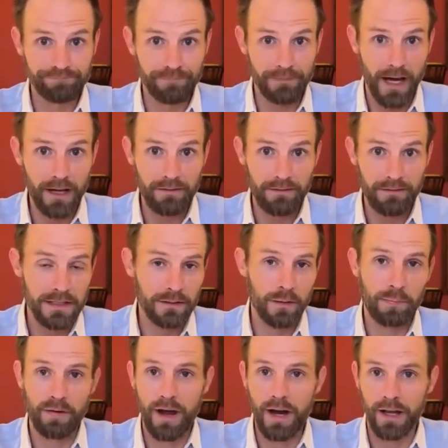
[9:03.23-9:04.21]
not in
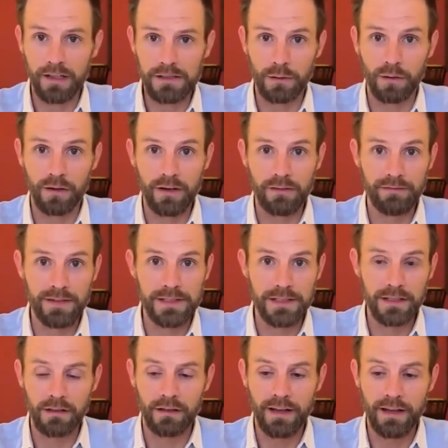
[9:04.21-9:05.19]
physical products or in
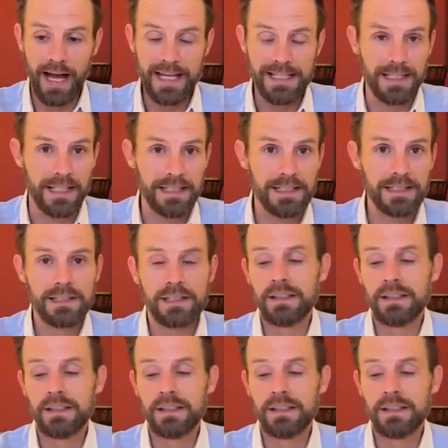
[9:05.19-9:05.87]
physical assets.